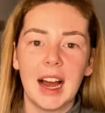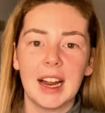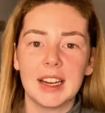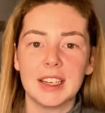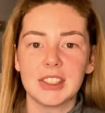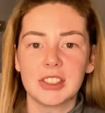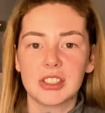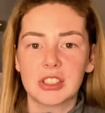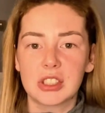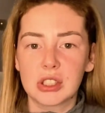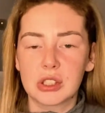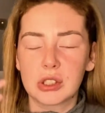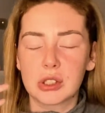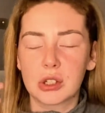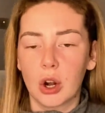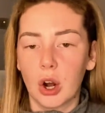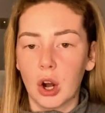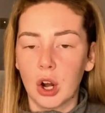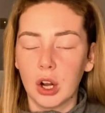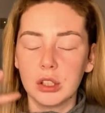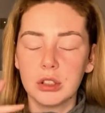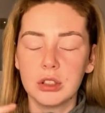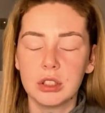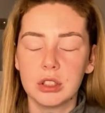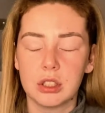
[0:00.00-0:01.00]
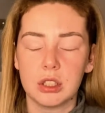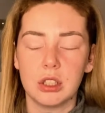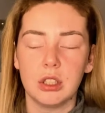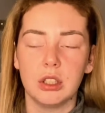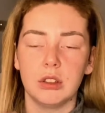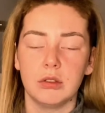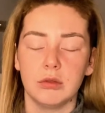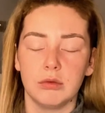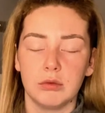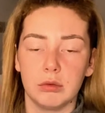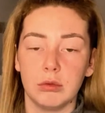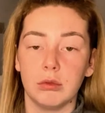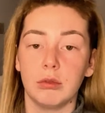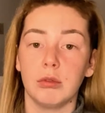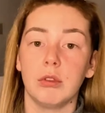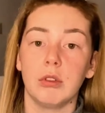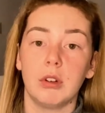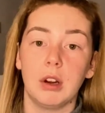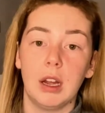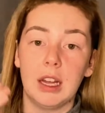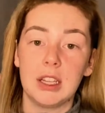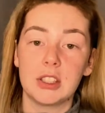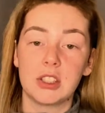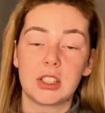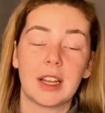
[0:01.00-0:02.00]
And it's just constant,
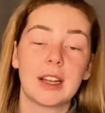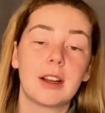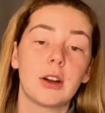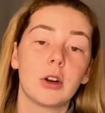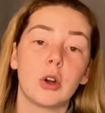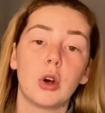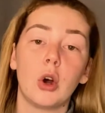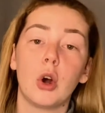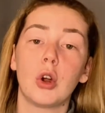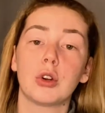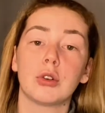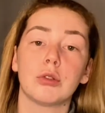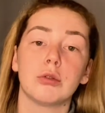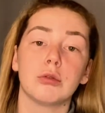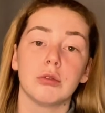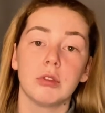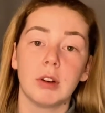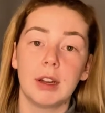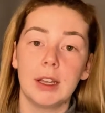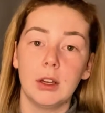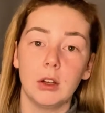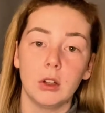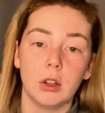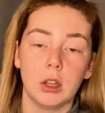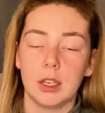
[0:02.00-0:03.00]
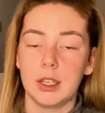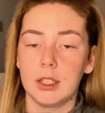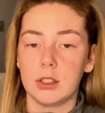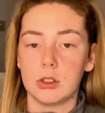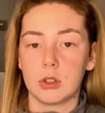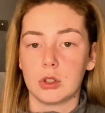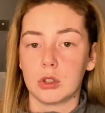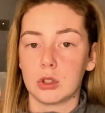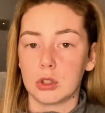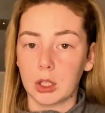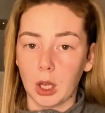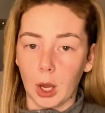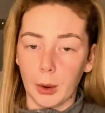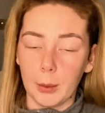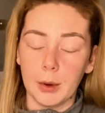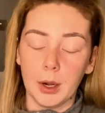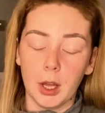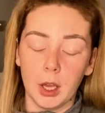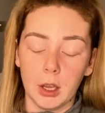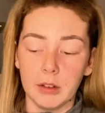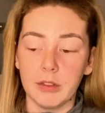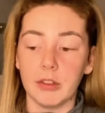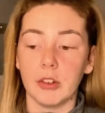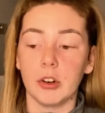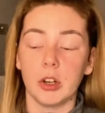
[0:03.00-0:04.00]
it's like on a reel, and it's just going
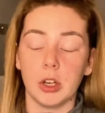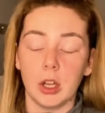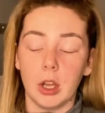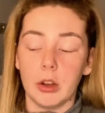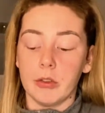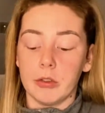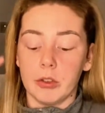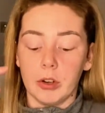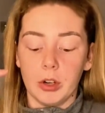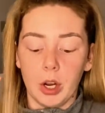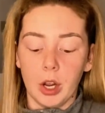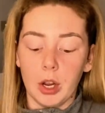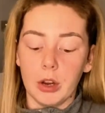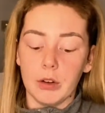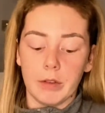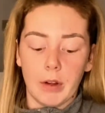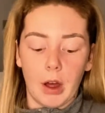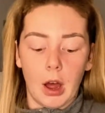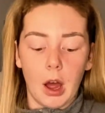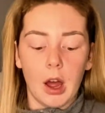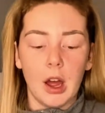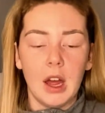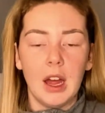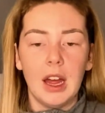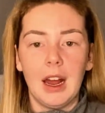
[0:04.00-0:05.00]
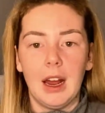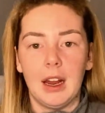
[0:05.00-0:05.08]
over and over and over.